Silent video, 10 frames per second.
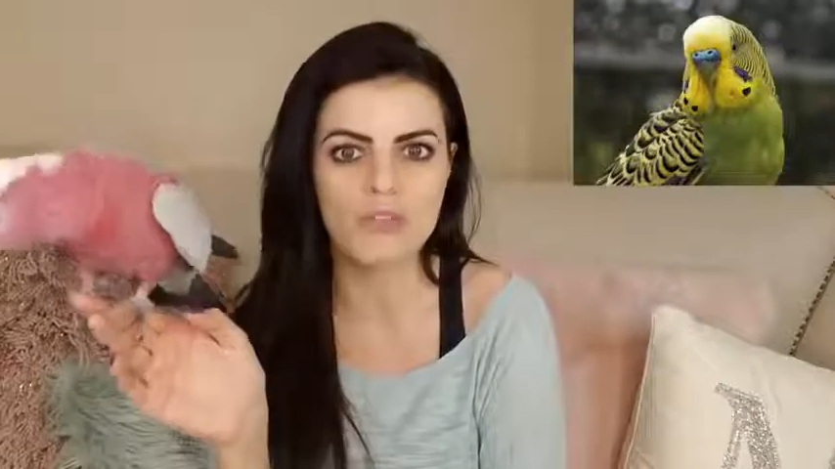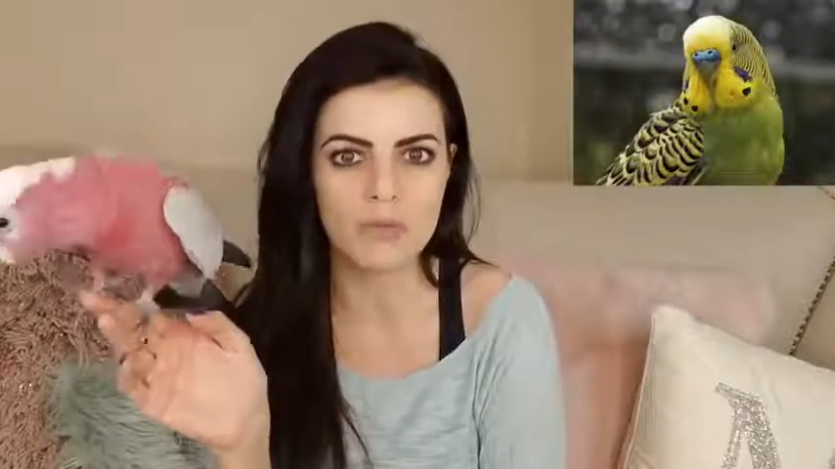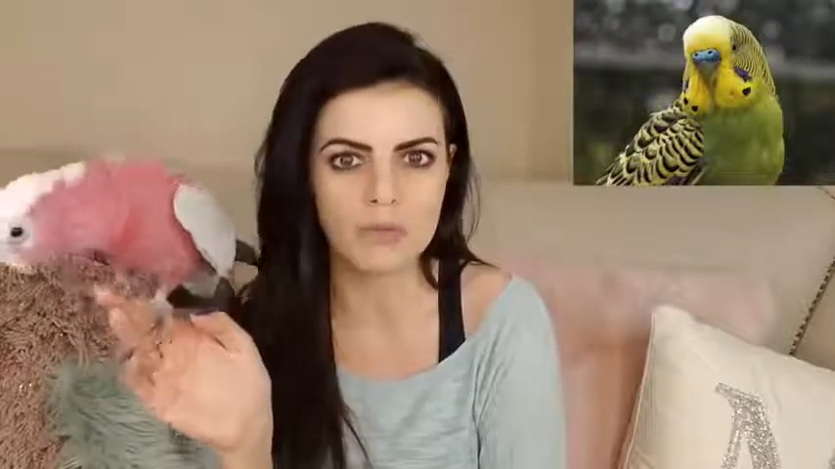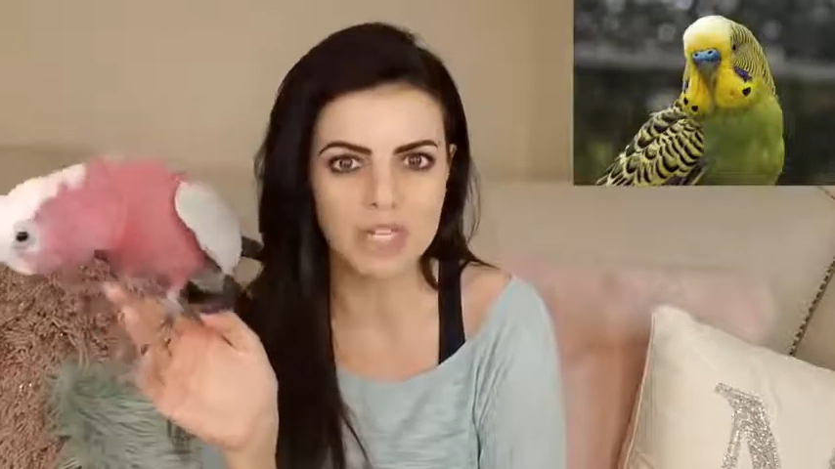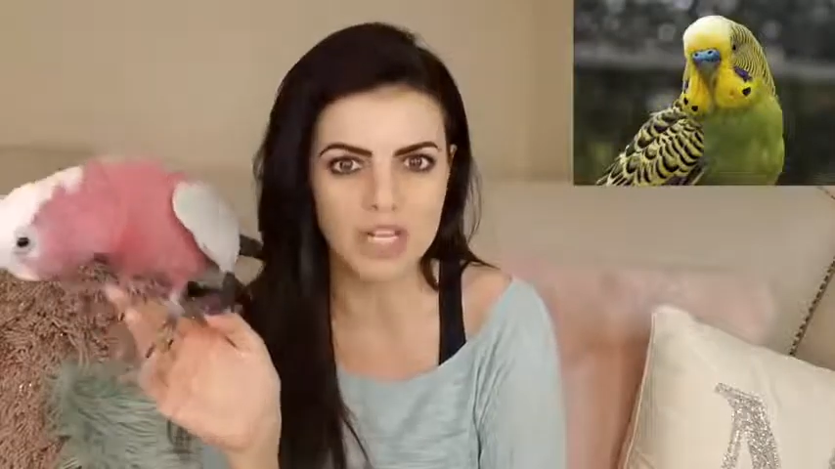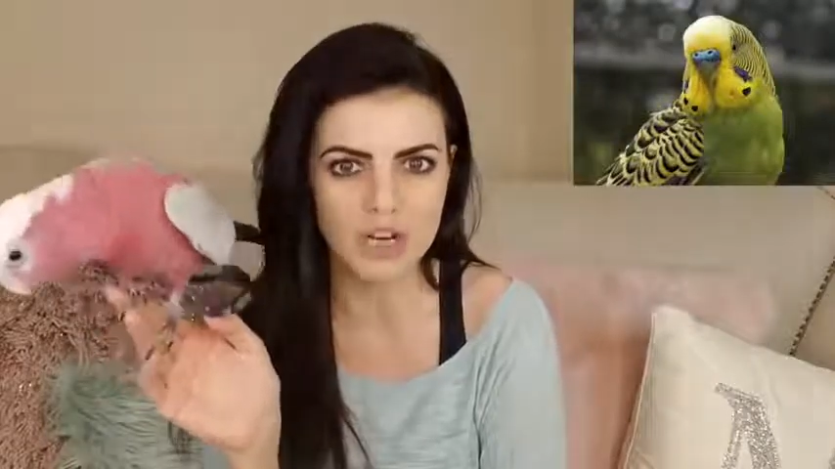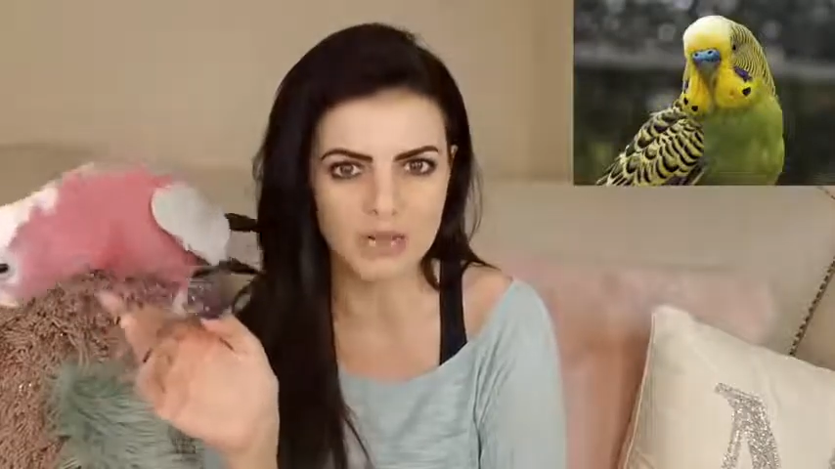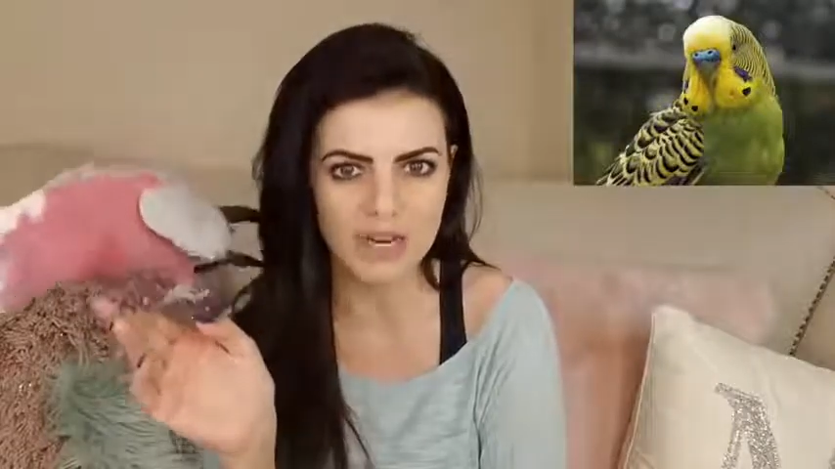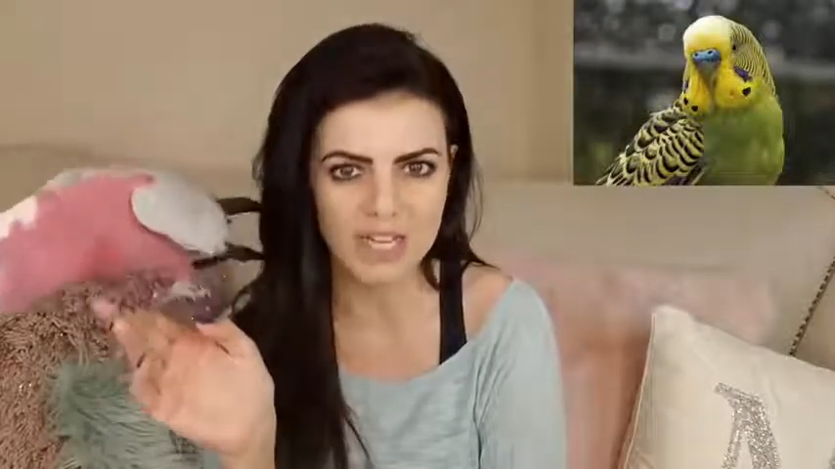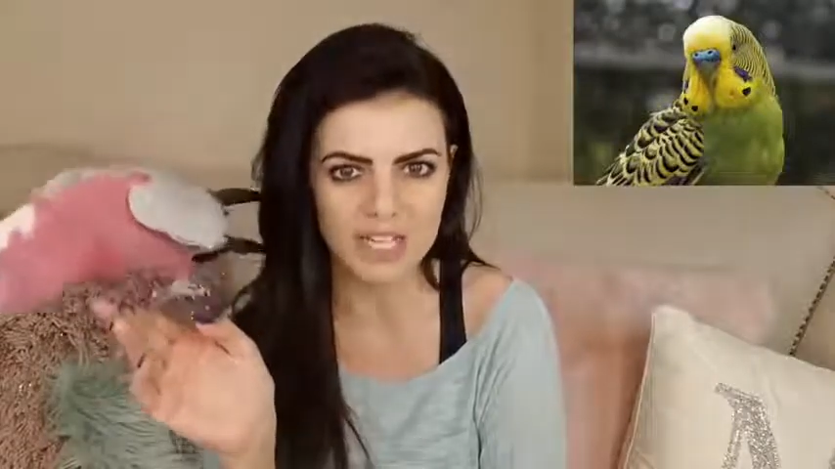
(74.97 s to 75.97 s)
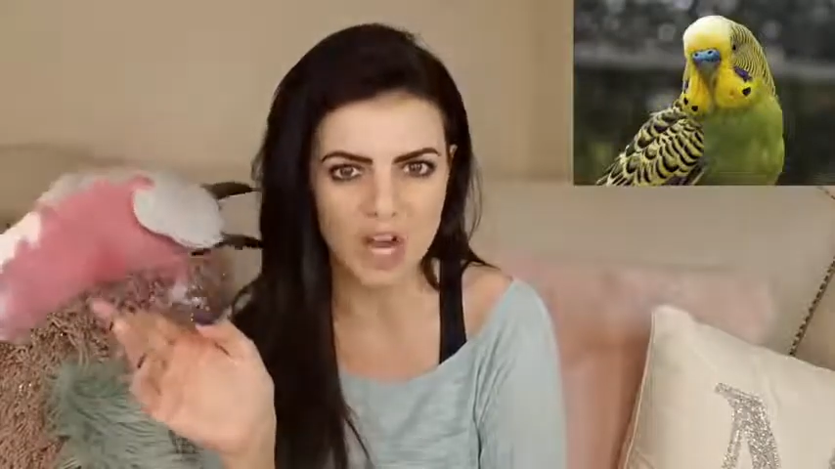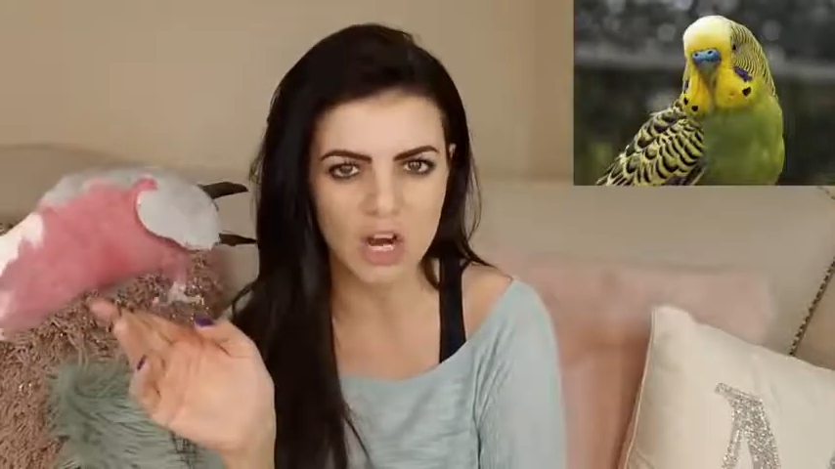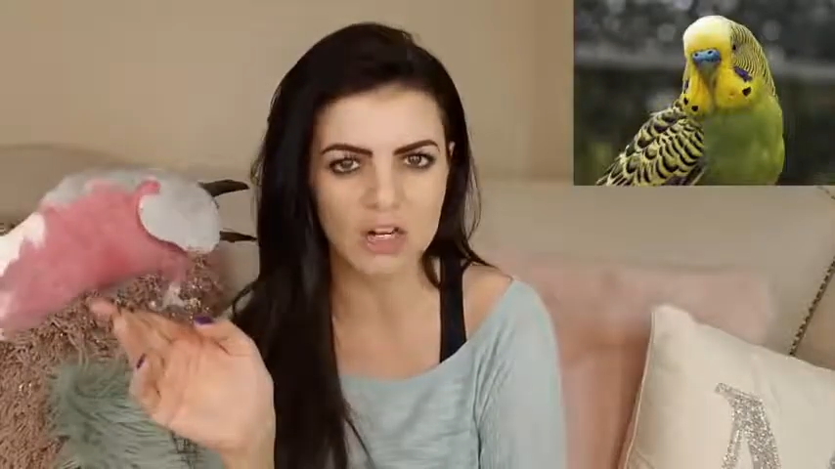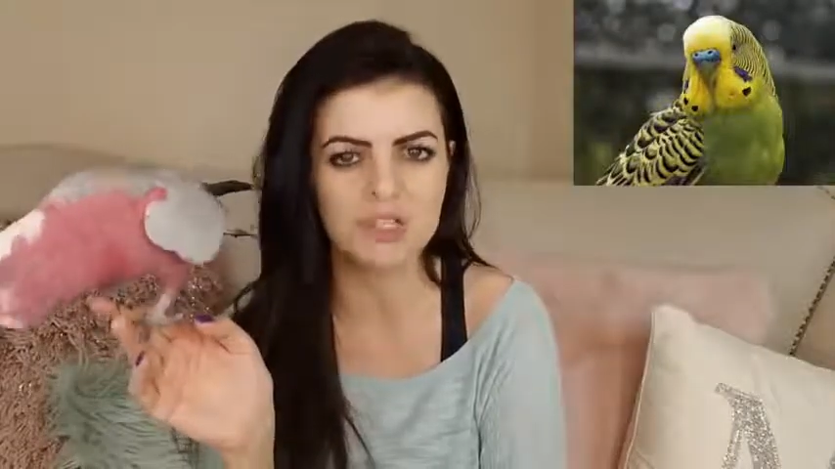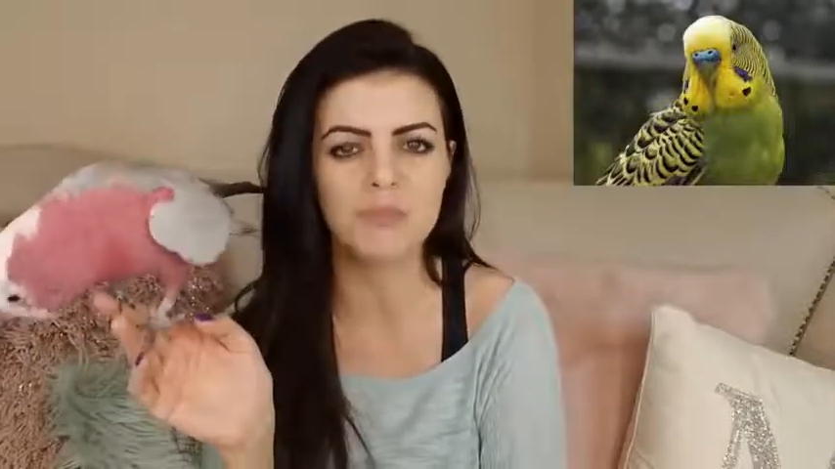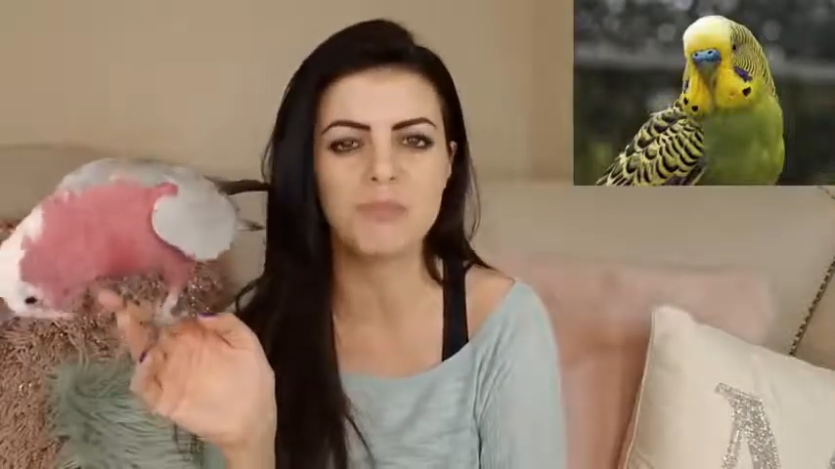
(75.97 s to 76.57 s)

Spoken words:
for being great talkers,